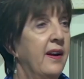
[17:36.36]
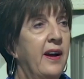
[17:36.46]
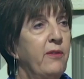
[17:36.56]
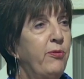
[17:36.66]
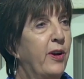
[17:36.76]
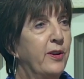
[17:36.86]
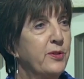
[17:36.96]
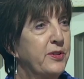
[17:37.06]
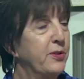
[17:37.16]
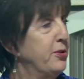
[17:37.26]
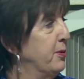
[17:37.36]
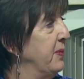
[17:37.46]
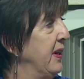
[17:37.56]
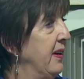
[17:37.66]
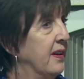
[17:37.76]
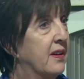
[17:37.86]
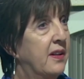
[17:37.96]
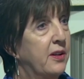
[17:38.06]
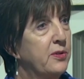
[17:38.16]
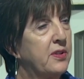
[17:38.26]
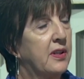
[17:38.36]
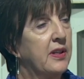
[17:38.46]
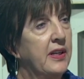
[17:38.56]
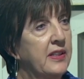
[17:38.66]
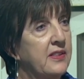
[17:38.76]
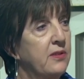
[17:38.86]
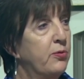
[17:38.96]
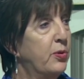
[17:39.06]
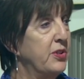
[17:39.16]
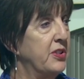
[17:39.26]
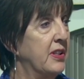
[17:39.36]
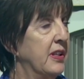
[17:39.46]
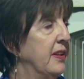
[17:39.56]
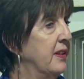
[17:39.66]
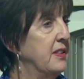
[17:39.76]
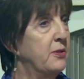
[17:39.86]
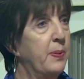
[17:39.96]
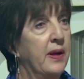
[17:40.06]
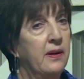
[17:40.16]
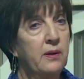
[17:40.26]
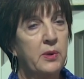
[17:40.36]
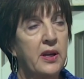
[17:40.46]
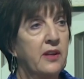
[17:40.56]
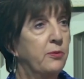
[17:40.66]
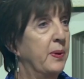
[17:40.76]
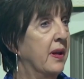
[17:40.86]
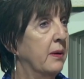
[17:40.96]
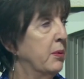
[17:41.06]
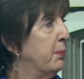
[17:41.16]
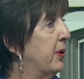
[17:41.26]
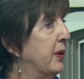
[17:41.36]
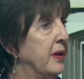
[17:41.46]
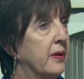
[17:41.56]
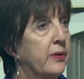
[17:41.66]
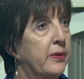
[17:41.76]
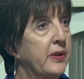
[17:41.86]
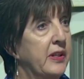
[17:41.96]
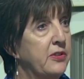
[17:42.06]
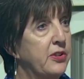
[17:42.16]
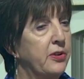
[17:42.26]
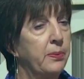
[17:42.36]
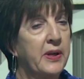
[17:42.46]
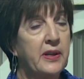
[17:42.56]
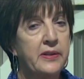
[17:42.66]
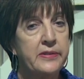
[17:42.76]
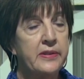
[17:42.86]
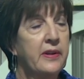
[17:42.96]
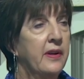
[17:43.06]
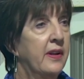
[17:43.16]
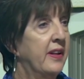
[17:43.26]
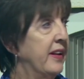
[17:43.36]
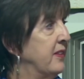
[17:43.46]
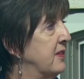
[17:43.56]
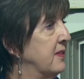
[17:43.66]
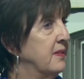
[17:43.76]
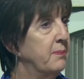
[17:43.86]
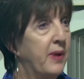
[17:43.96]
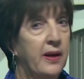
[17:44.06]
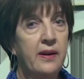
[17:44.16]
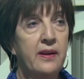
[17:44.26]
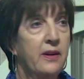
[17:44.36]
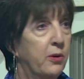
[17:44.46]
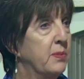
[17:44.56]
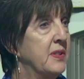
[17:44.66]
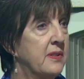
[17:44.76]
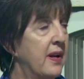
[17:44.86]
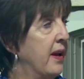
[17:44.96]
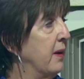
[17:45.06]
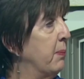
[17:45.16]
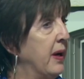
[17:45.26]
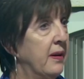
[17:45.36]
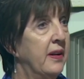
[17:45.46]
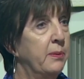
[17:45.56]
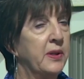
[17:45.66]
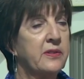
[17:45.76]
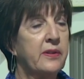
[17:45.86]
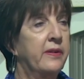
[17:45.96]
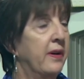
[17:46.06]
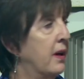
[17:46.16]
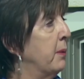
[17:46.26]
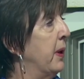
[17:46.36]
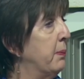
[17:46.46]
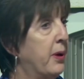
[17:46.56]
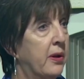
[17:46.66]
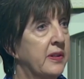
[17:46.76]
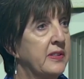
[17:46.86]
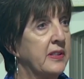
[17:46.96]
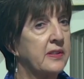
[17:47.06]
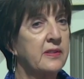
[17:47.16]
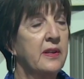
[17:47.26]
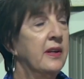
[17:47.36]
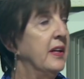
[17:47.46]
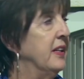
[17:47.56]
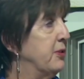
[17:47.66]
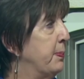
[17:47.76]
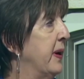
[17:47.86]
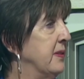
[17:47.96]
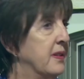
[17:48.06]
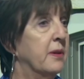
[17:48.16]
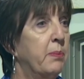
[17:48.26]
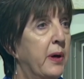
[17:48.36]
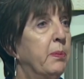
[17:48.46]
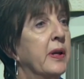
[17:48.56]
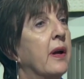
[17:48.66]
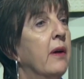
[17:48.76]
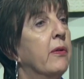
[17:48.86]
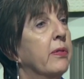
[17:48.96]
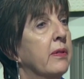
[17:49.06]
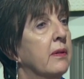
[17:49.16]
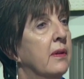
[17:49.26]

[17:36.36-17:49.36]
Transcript: I follow social media closely. It's unfortunately that this pandemic has become a political issue because let's make no mistake, pandemics are not about politics, it's basic public health.